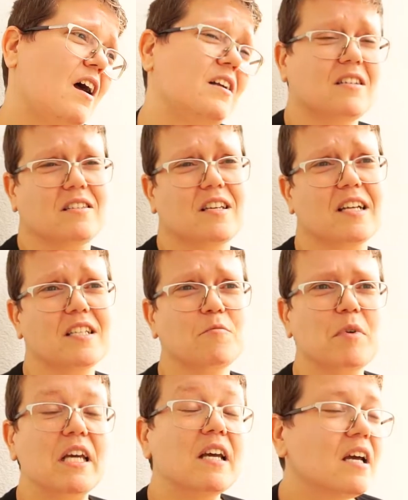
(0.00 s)
I just like to
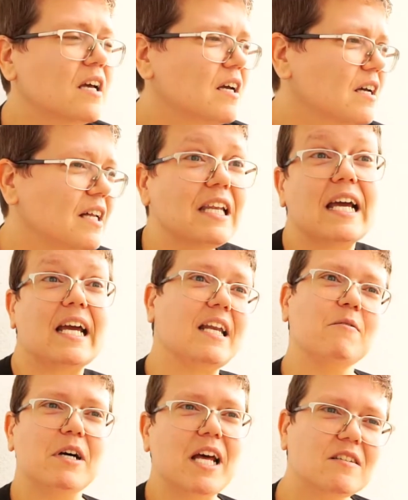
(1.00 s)
be like
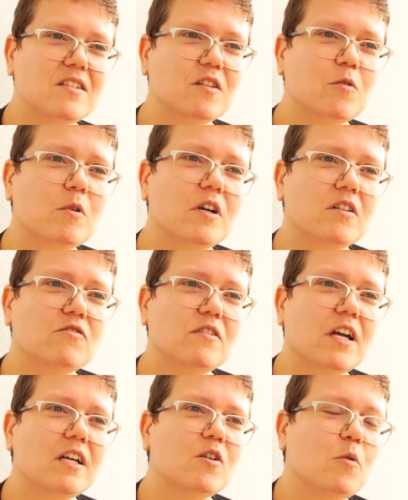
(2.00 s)
anyone else in the world,
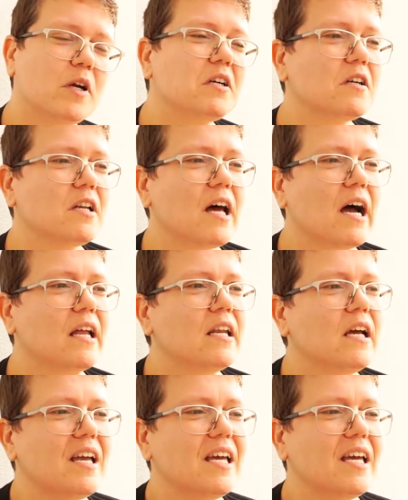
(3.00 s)
right? Queer or not.